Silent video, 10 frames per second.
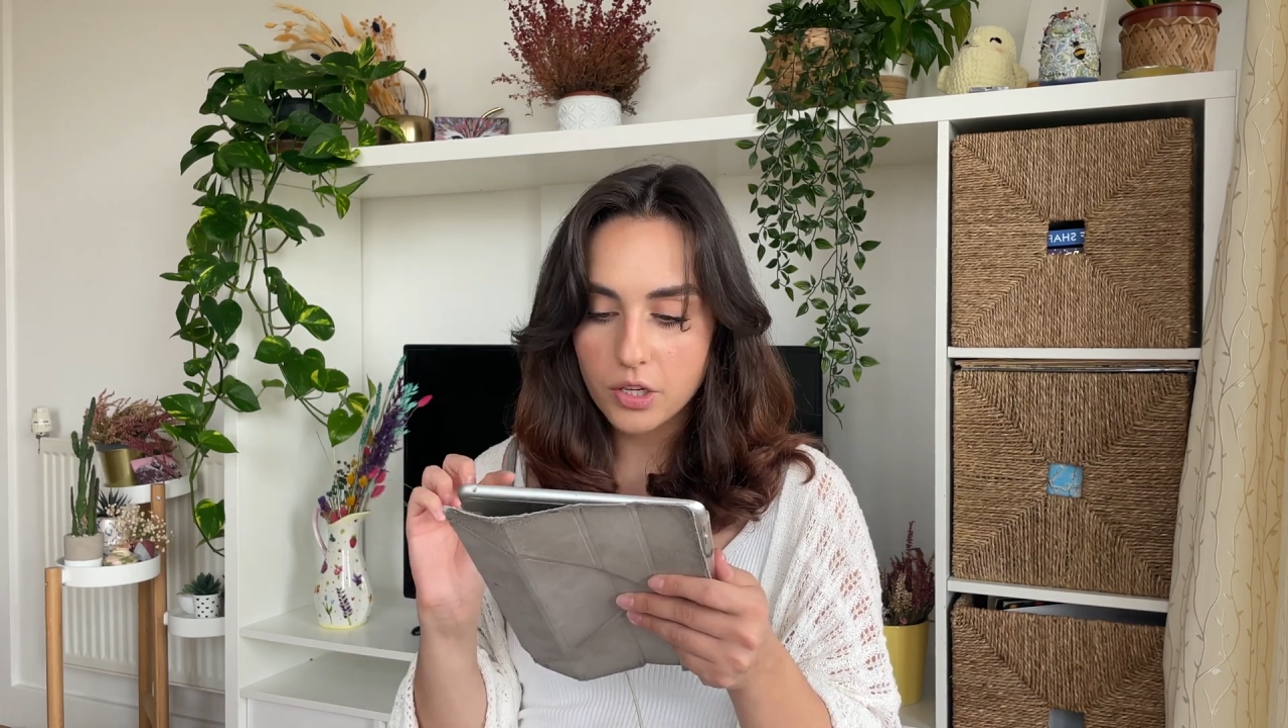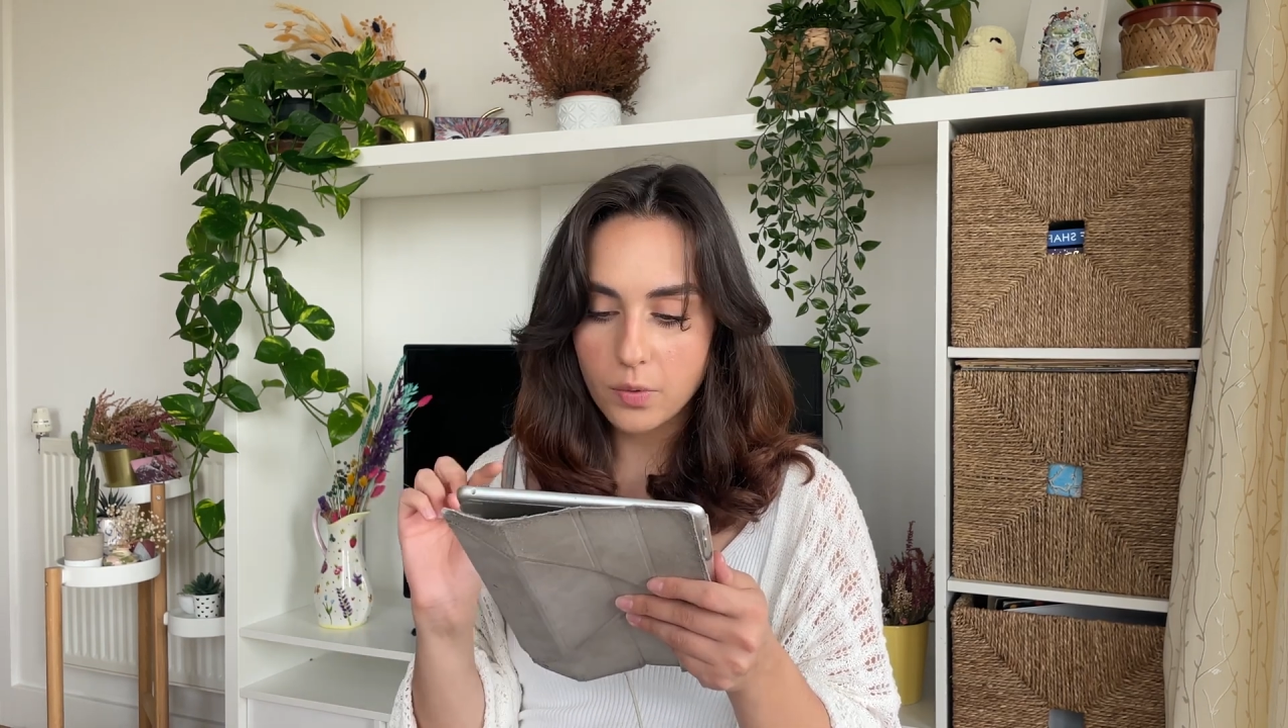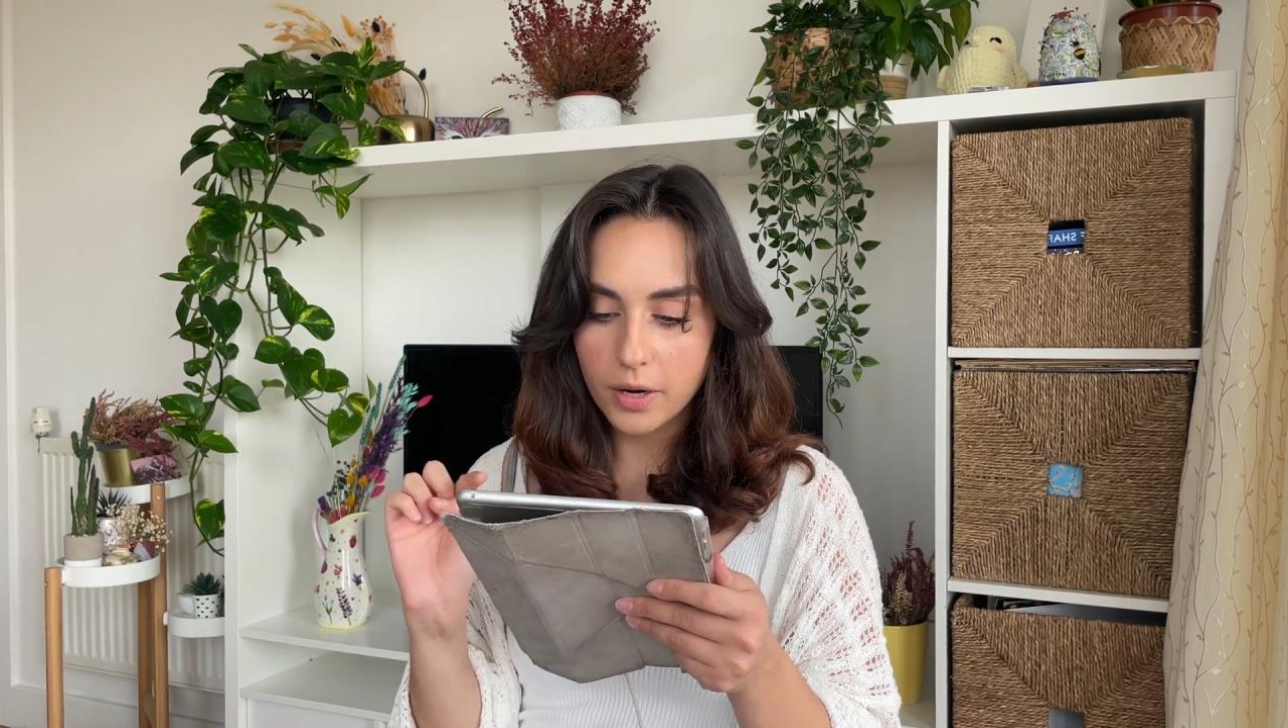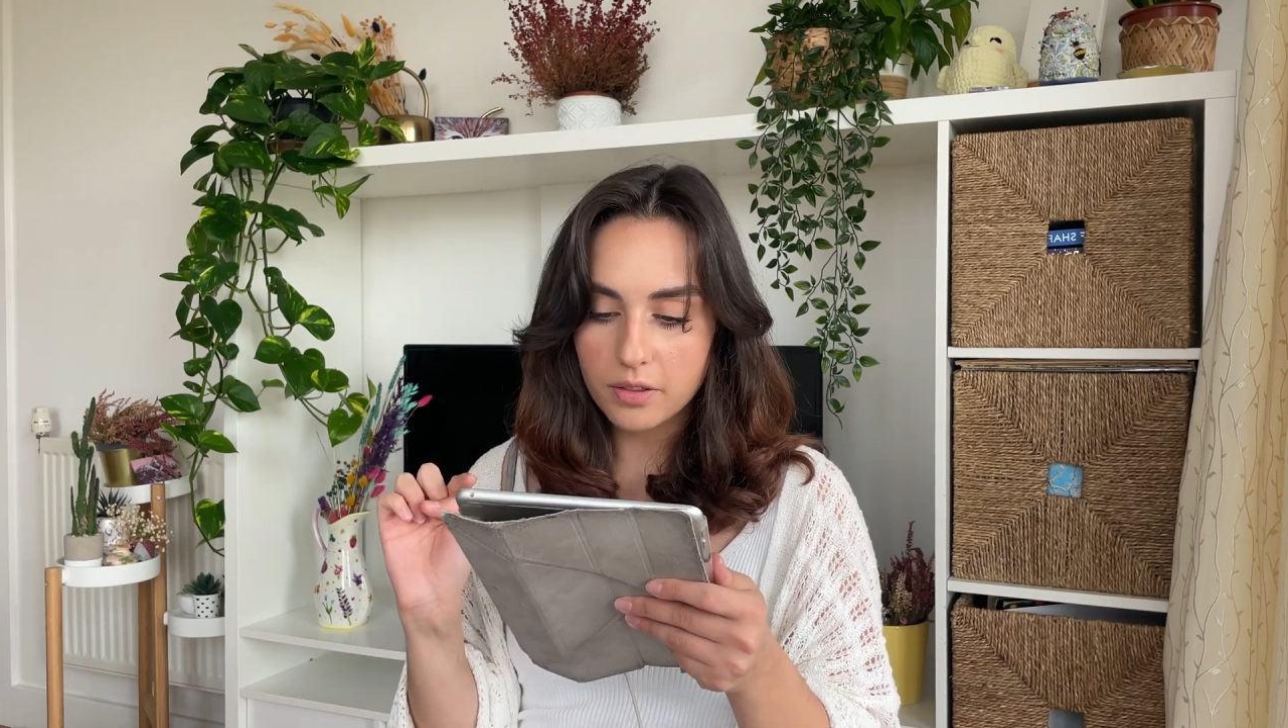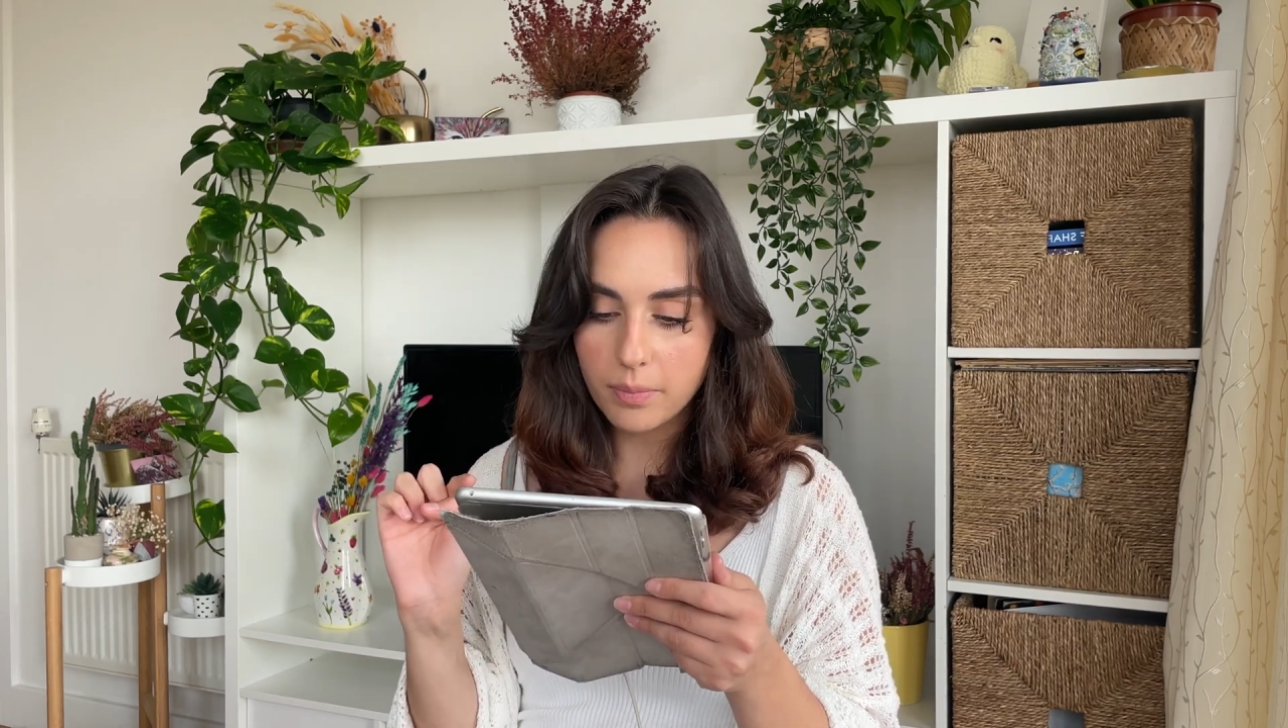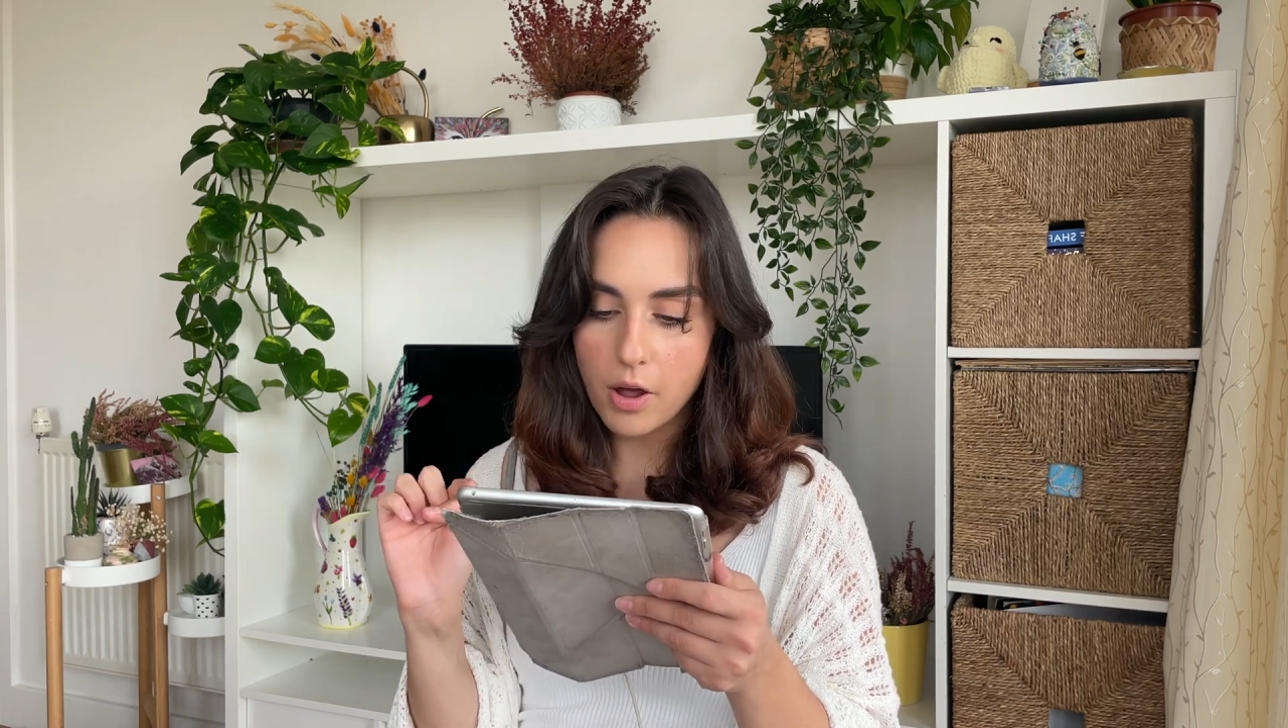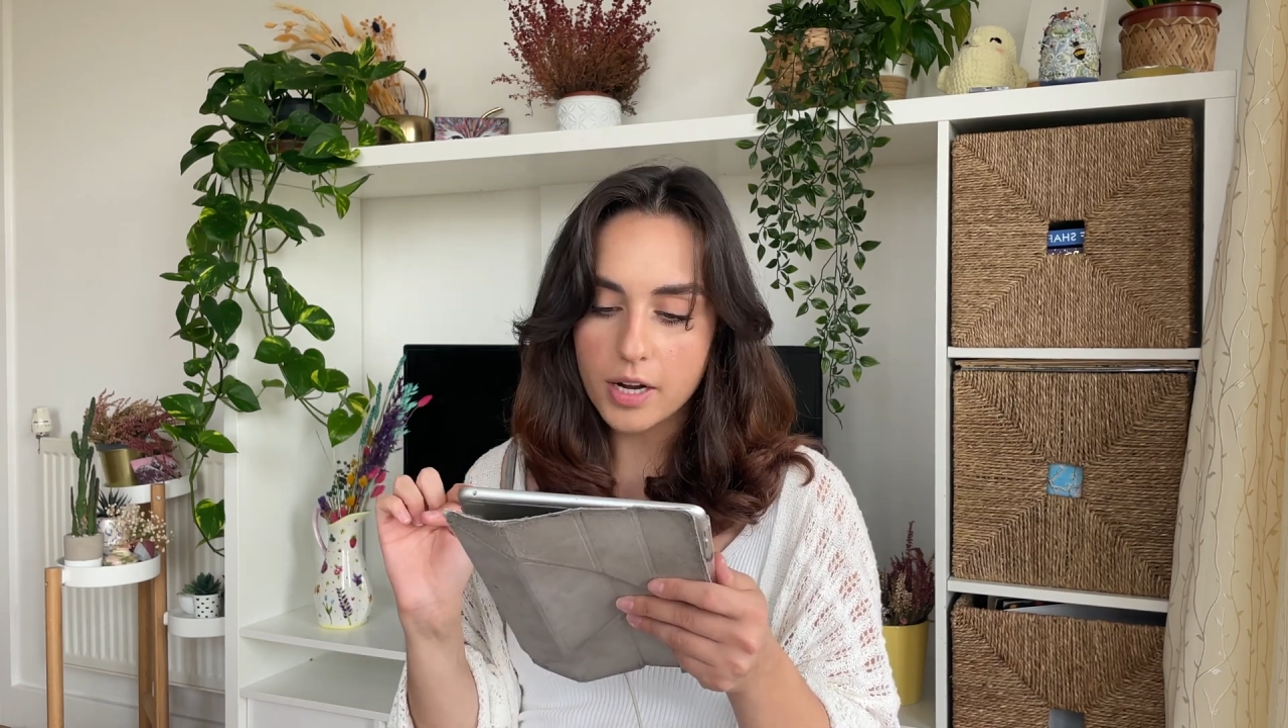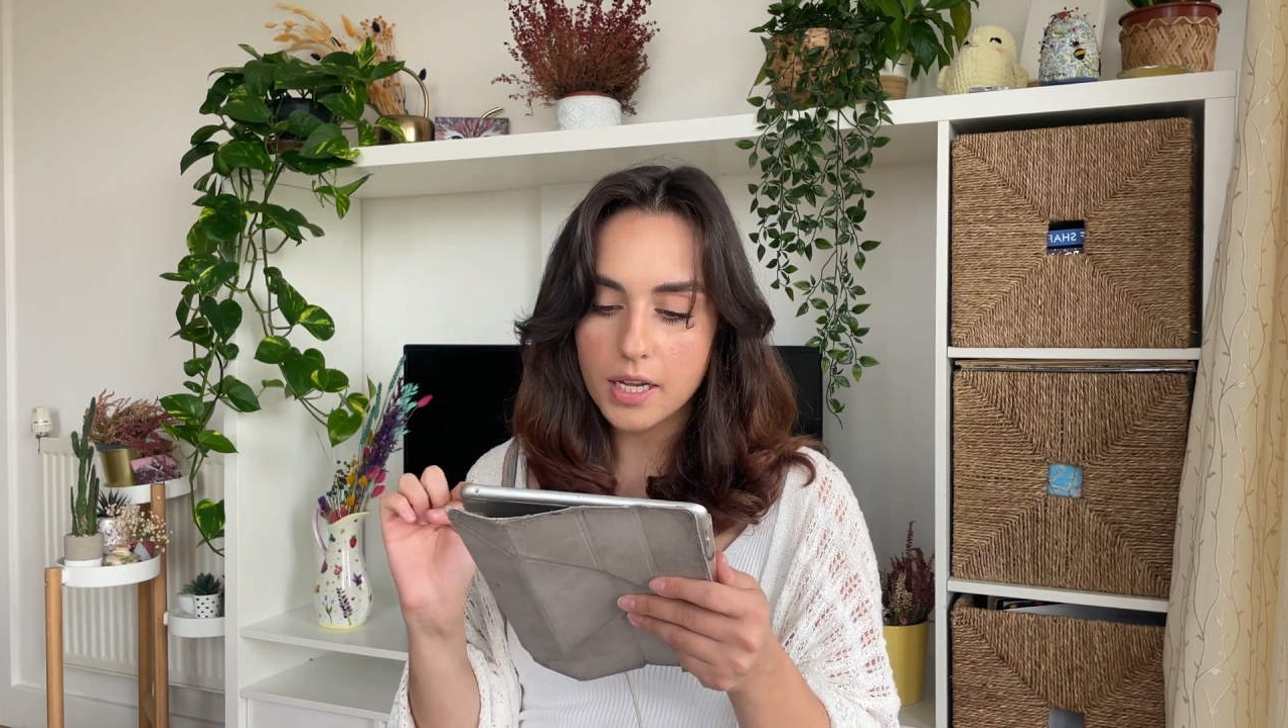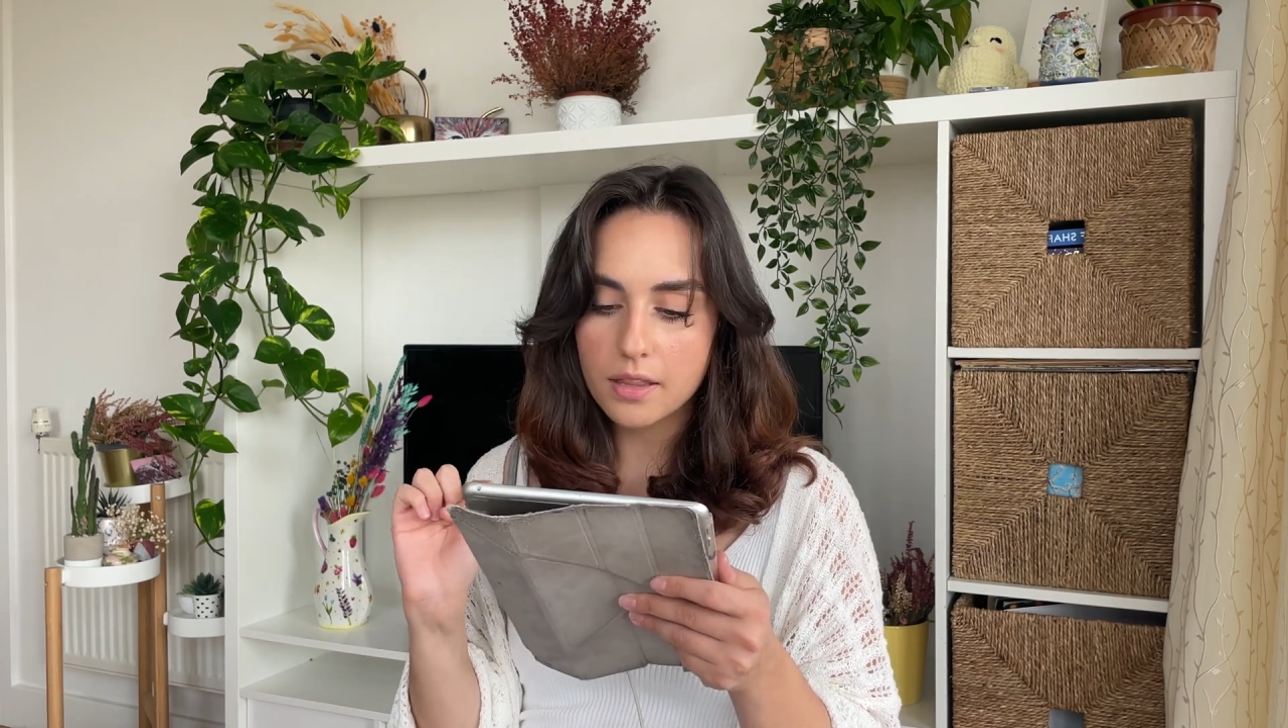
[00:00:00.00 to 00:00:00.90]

You work the body,